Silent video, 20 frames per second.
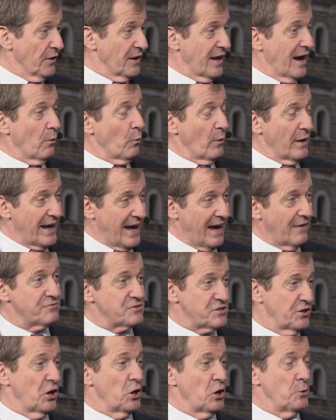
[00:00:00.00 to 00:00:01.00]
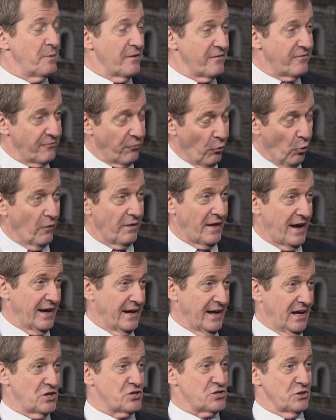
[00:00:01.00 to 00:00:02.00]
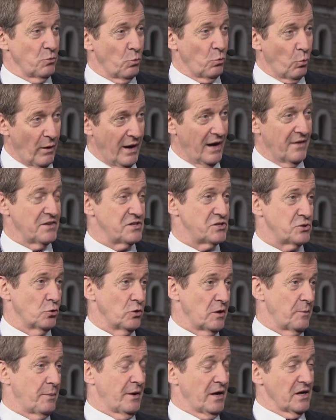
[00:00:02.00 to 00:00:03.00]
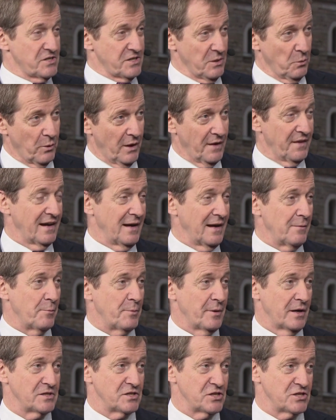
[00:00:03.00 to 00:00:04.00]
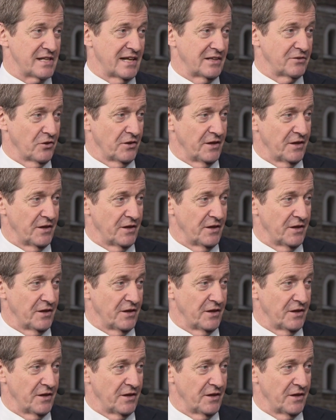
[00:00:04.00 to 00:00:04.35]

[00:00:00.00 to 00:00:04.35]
and we have to know before that election where the Tory party and where the Labour Party stand on.